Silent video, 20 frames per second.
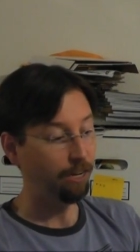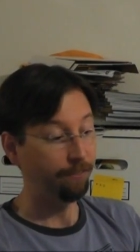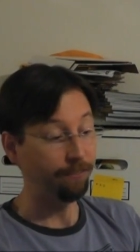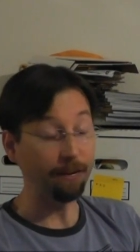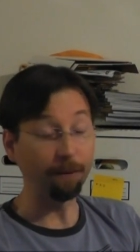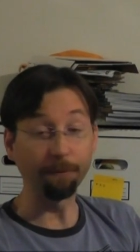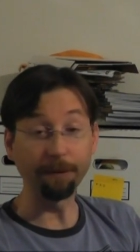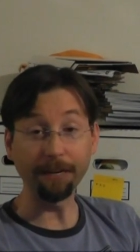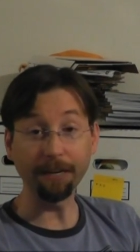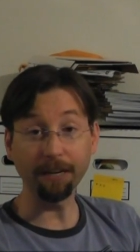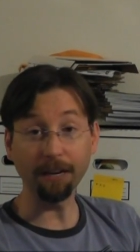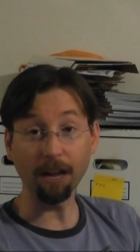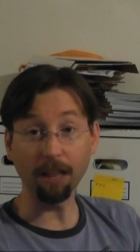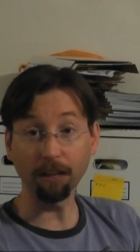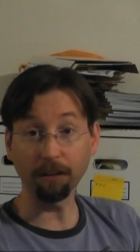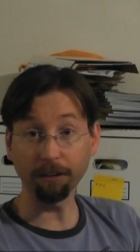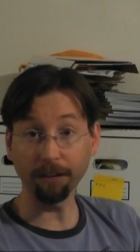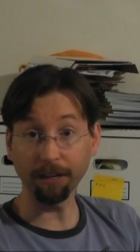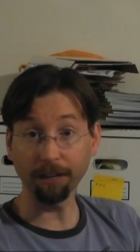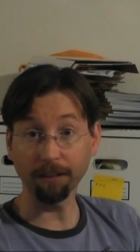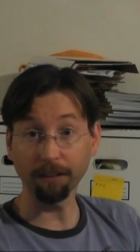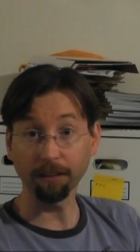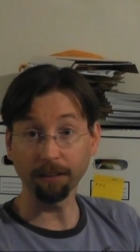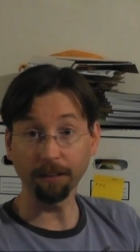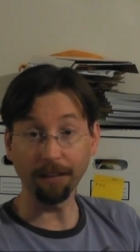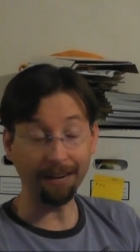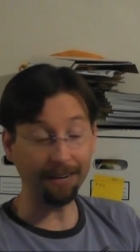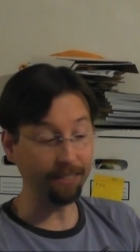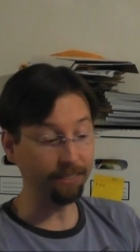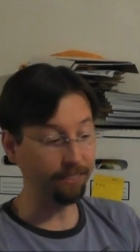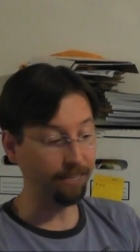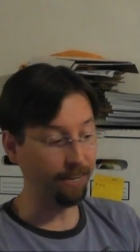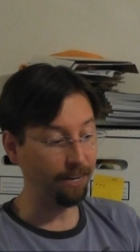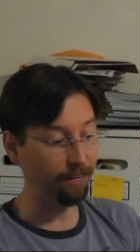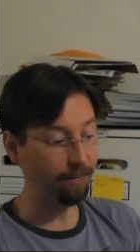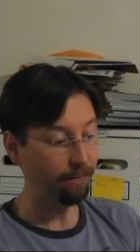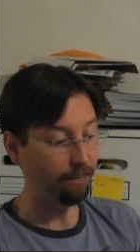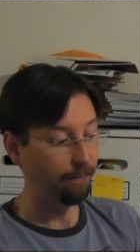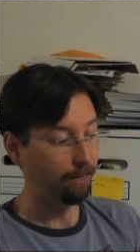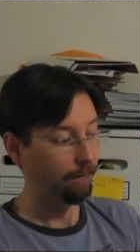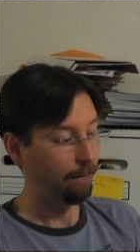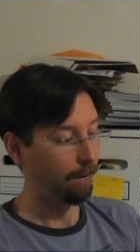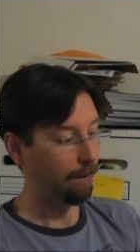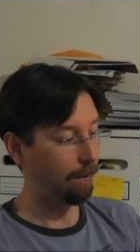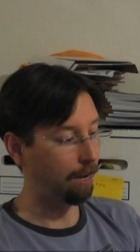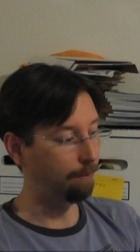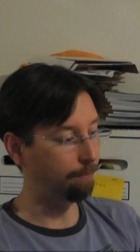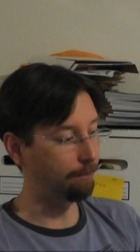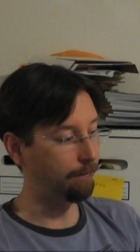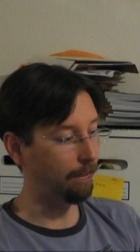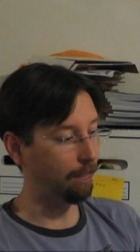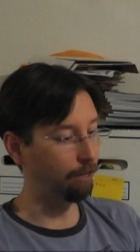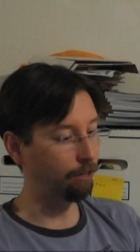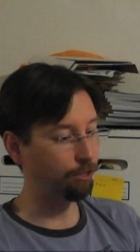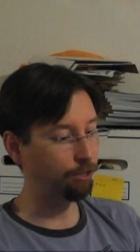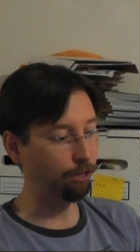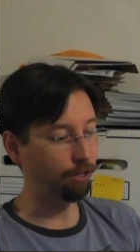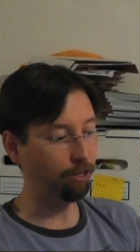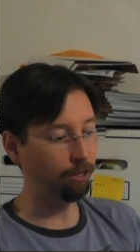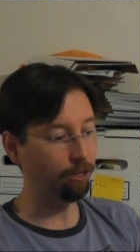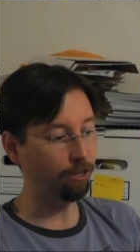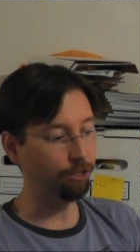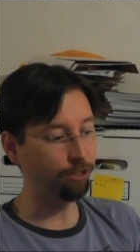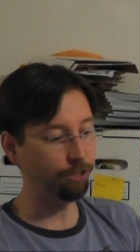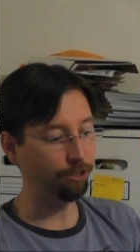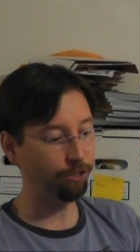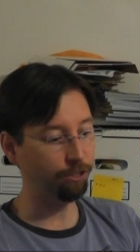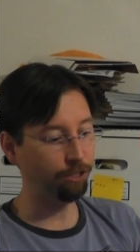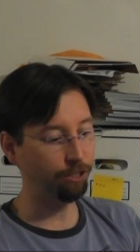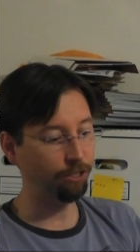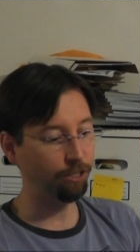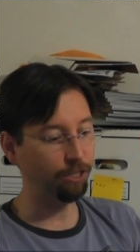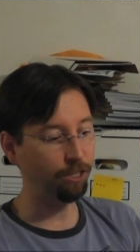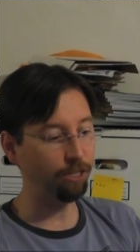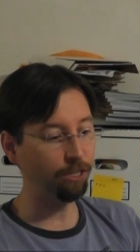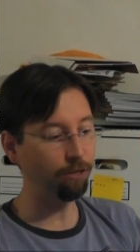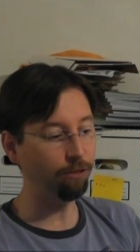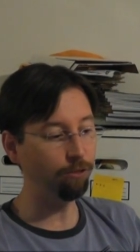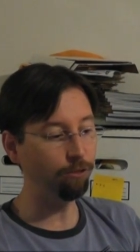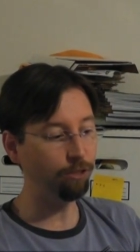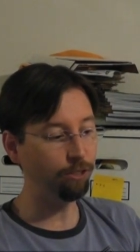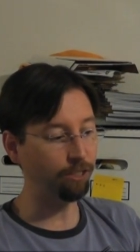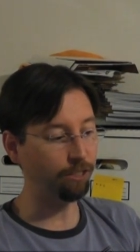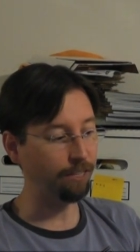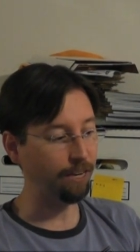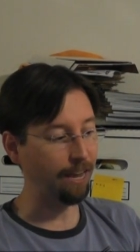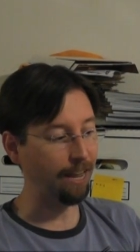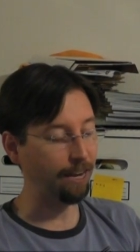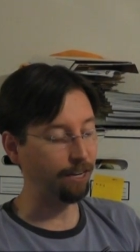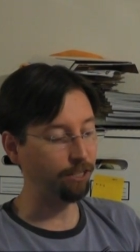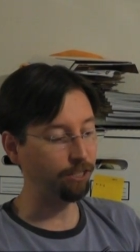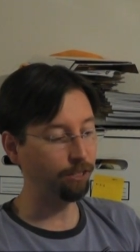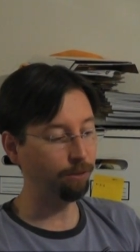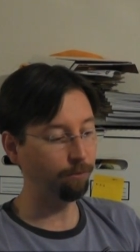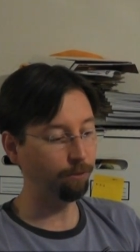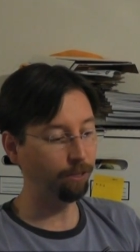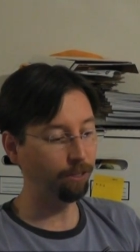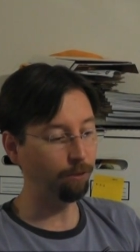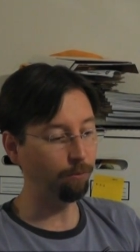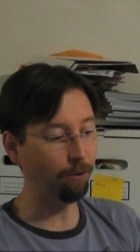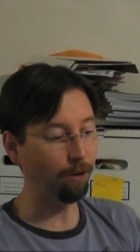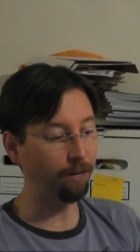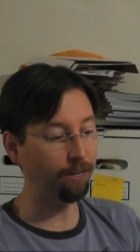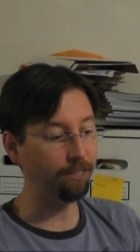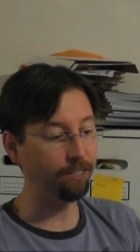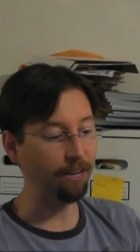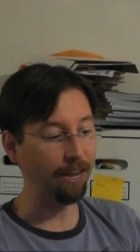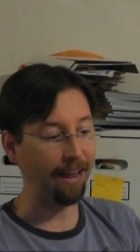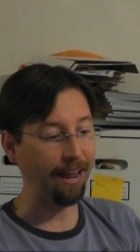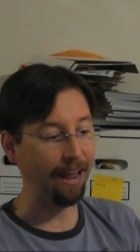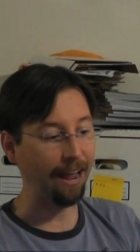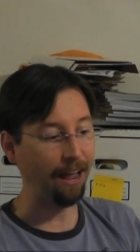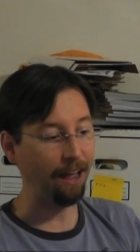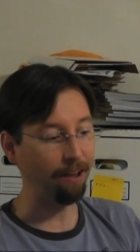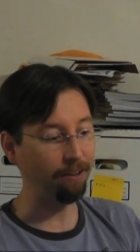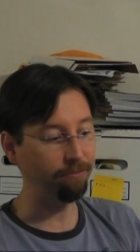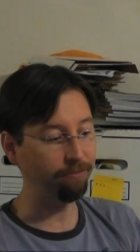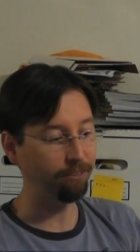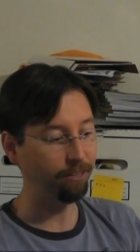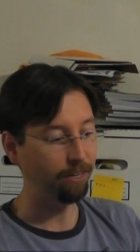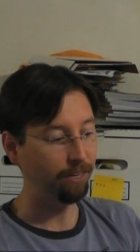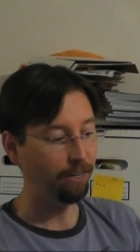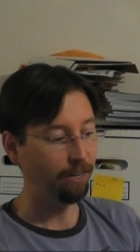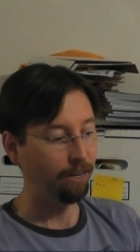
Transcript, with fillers: They recolored it, like I said. Um, colors are closer to the hues that they actually really wanted to have.